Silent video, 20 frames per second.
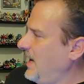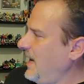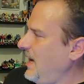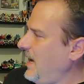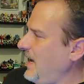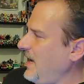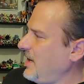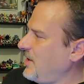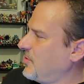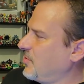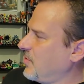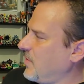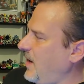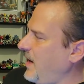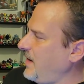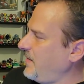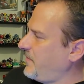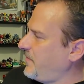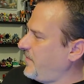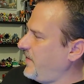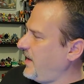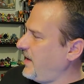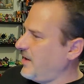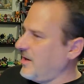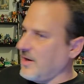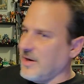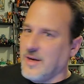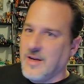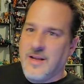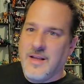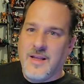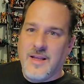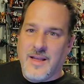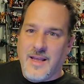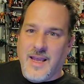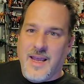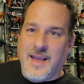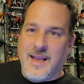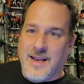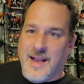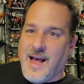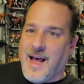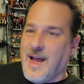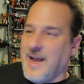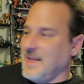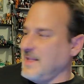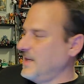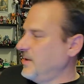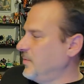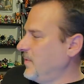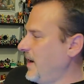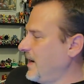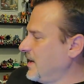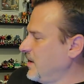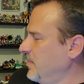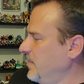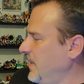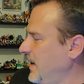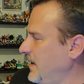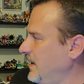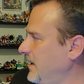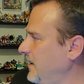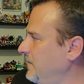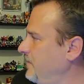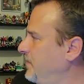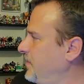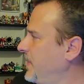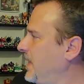a great figure and highly recommended.